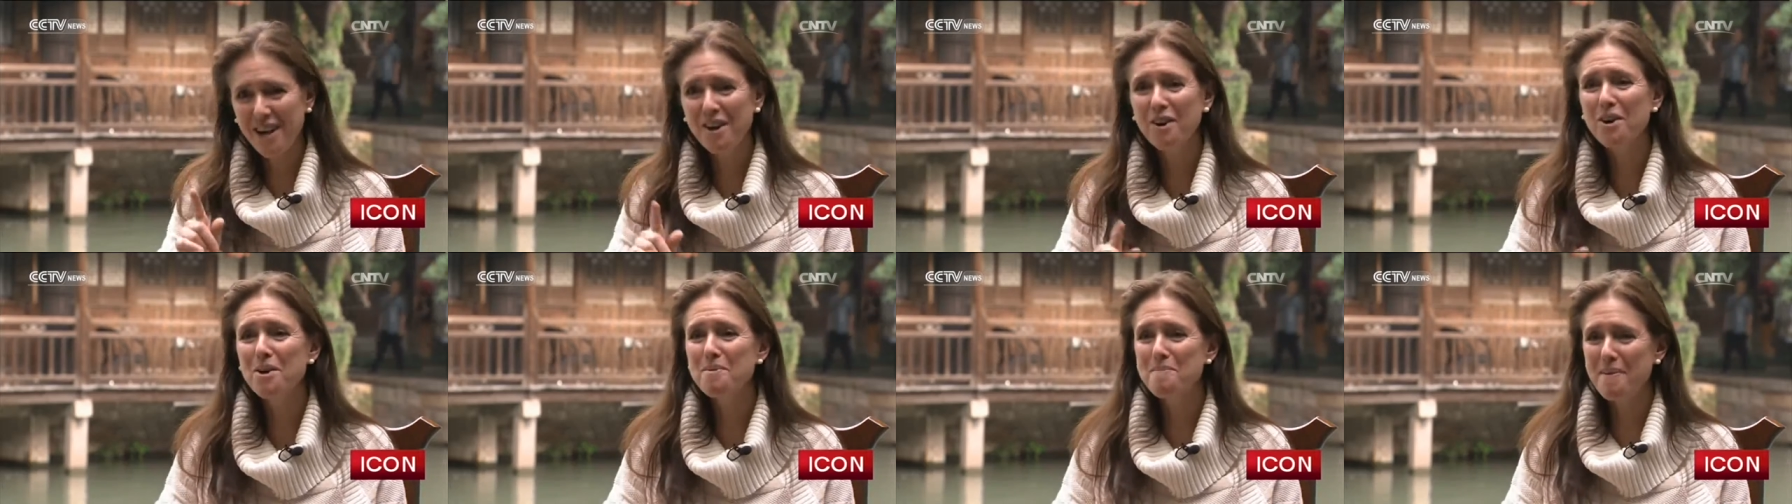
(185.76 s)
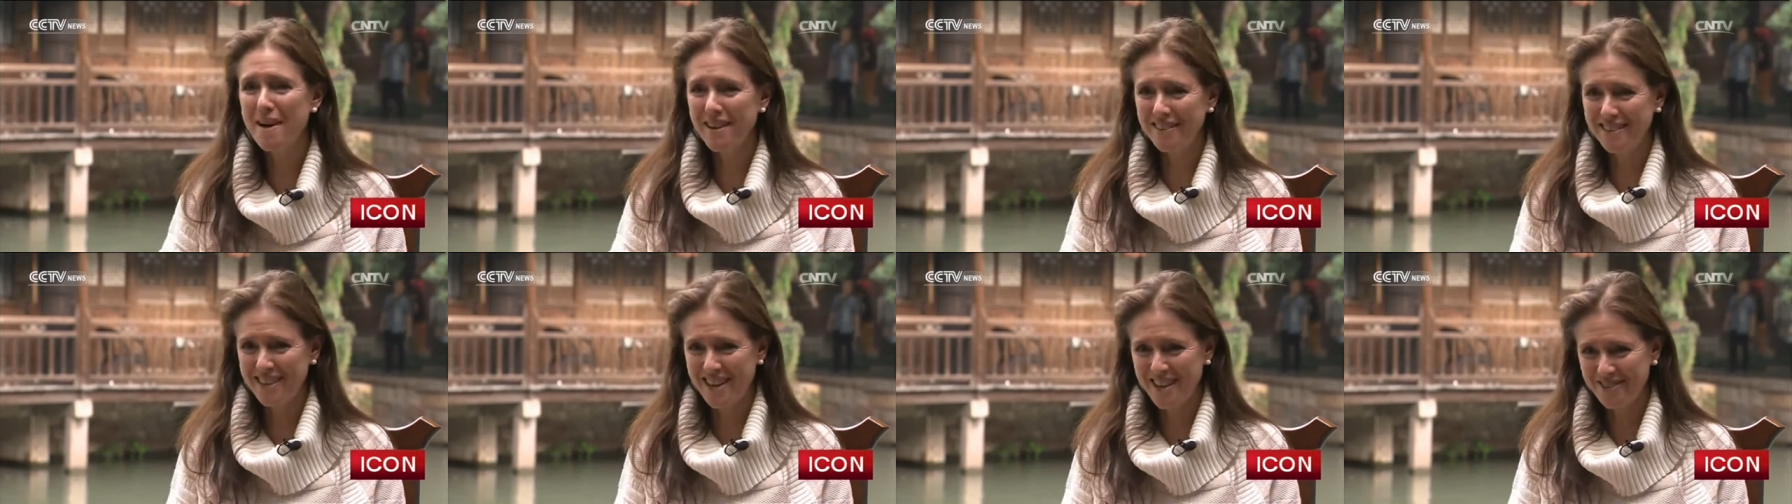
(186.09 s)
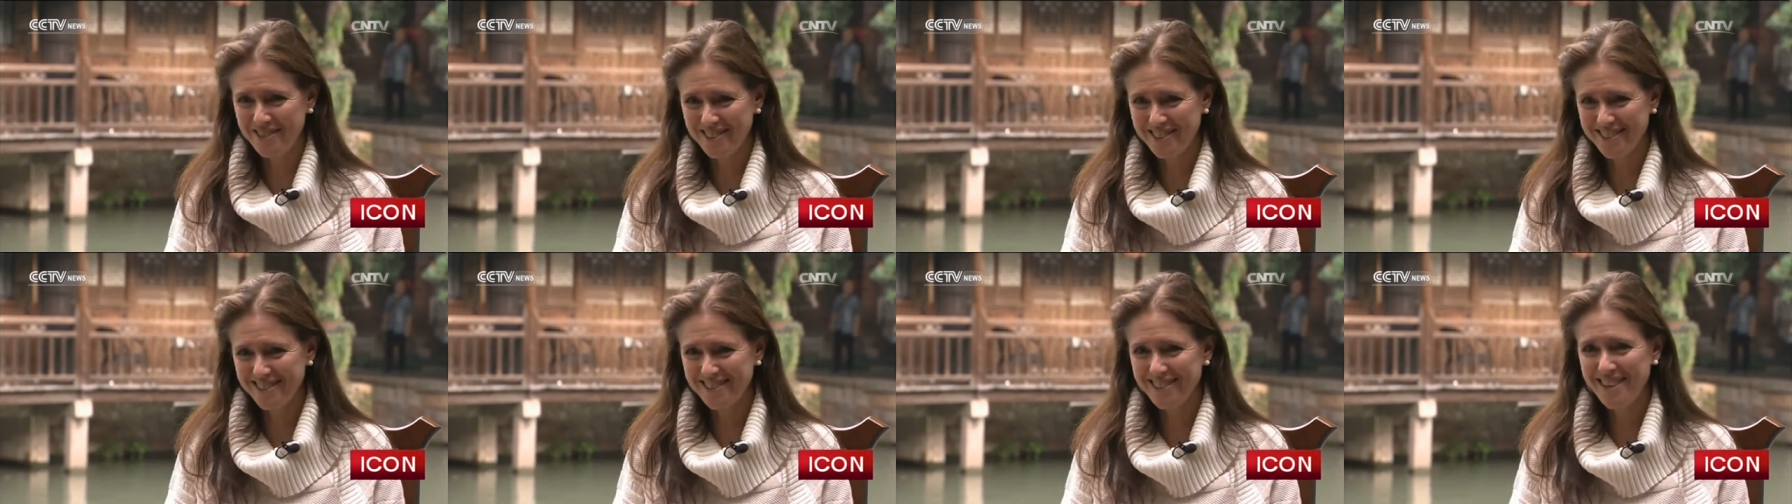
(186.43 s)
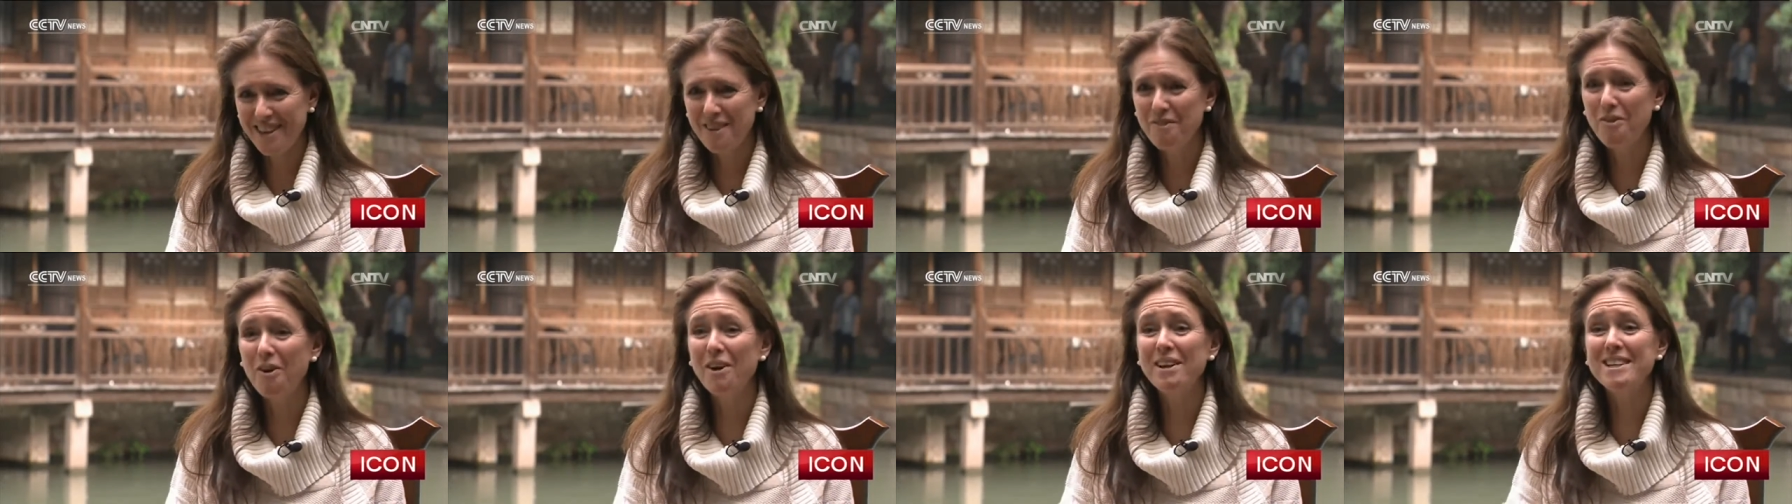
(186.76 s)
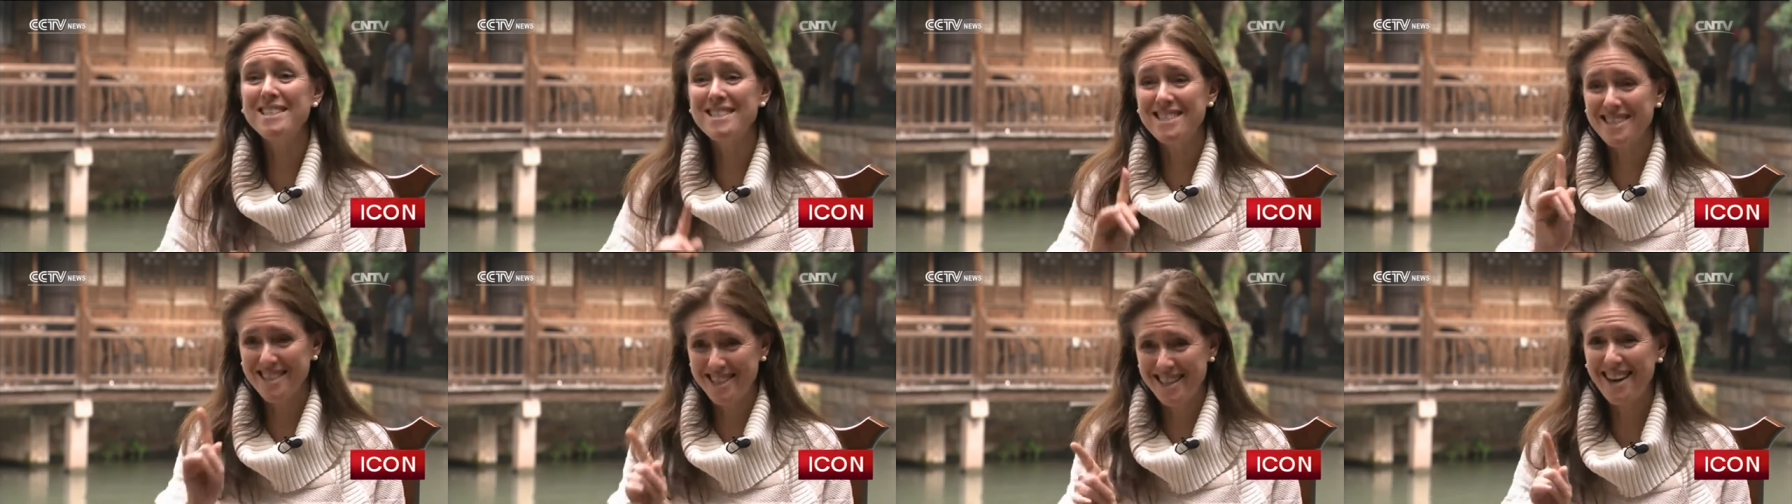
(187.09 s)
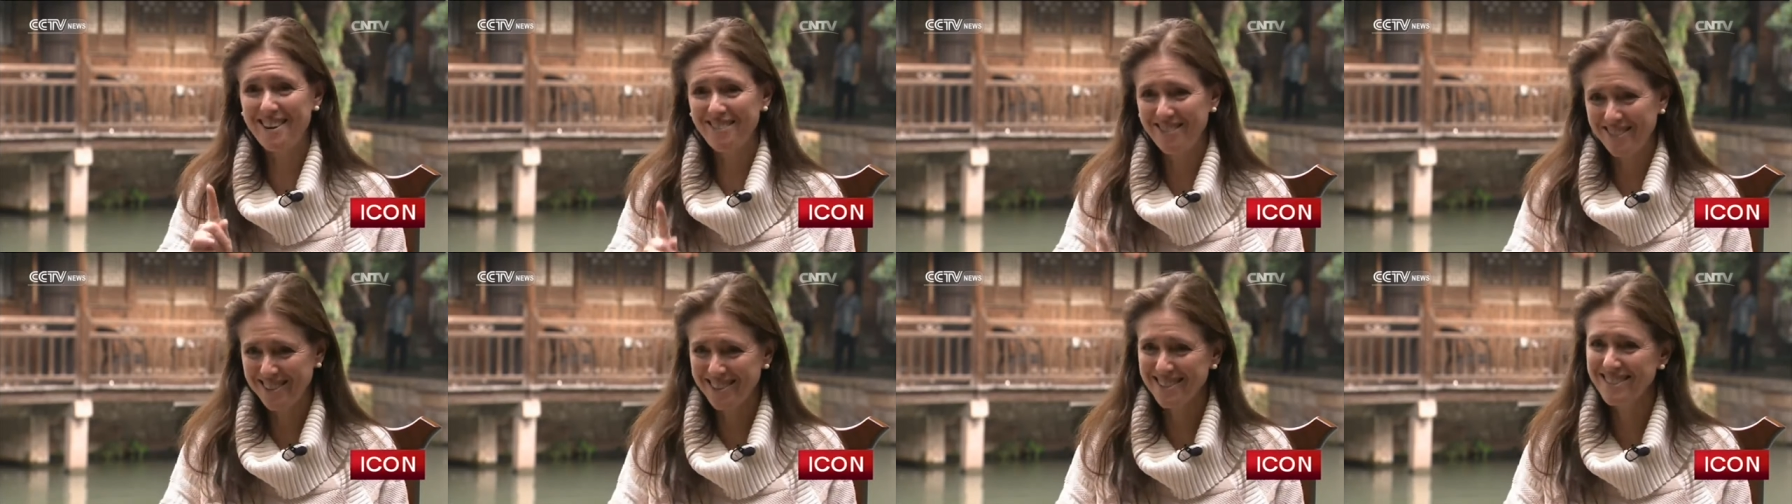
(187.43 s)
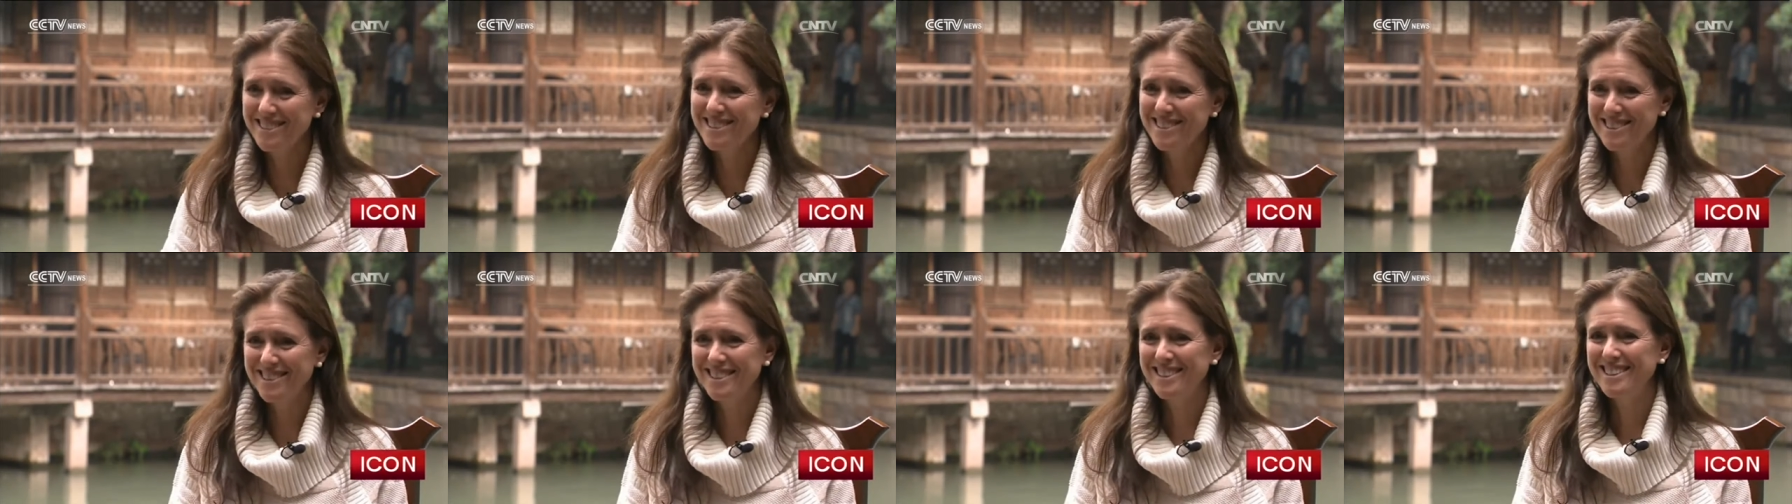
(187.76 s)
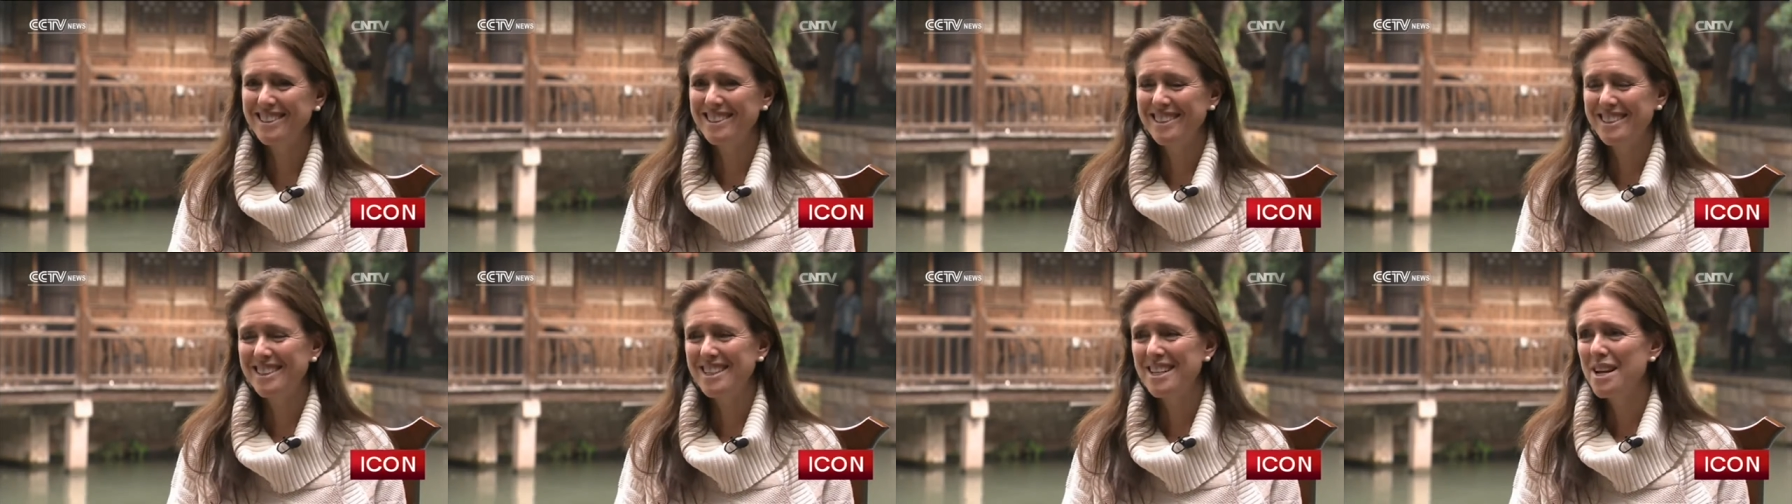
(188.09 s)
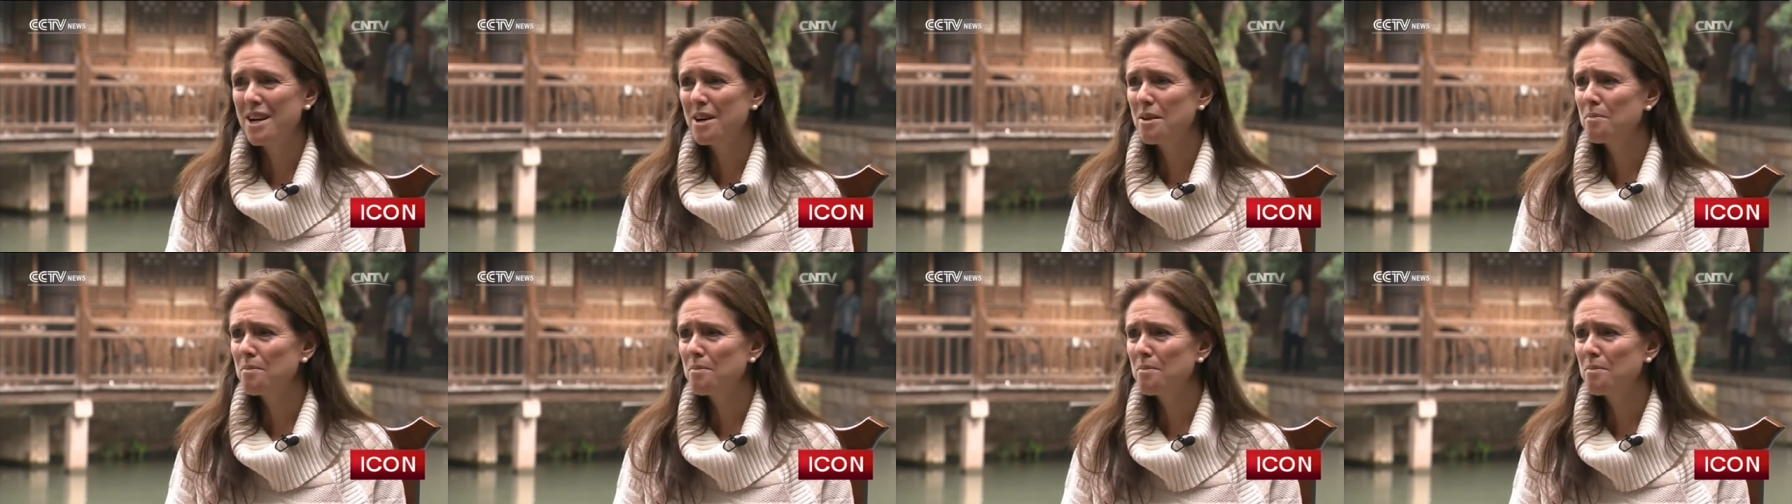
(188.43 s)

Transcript: I heard about that one. Right. I want to see that one. Right.